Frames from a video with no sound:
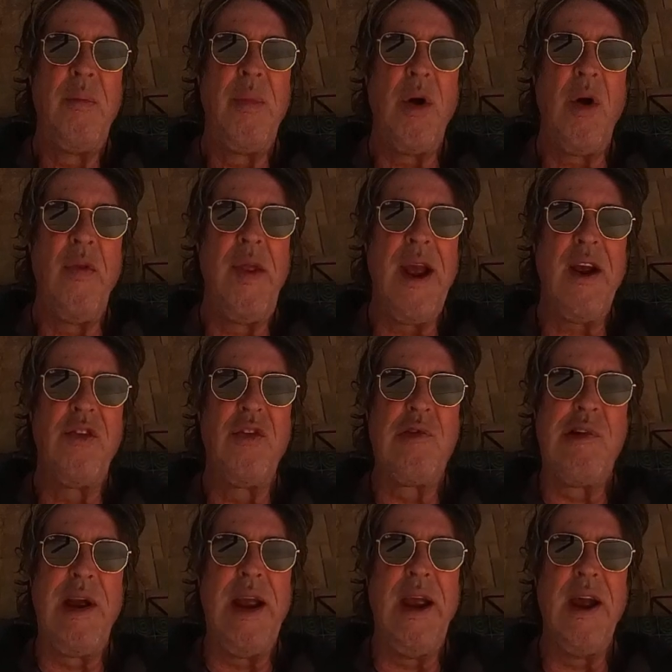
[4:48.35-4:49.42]
But on the
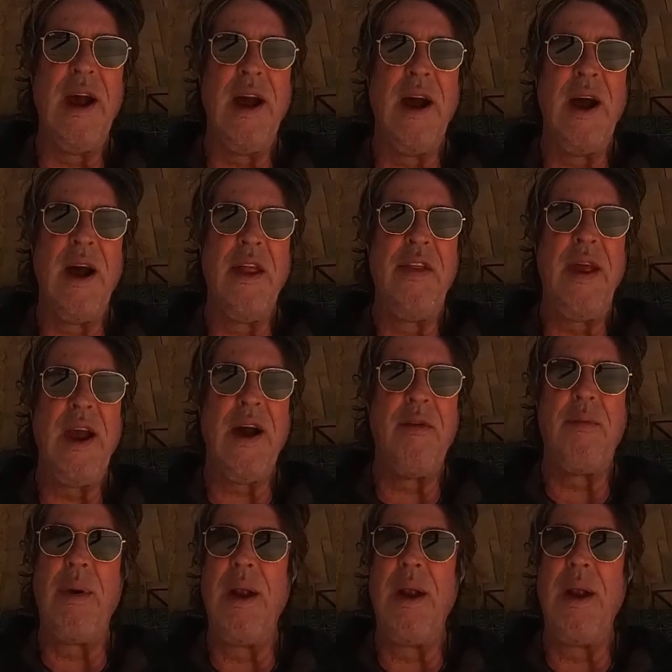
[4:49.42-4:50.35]
X3, I think I've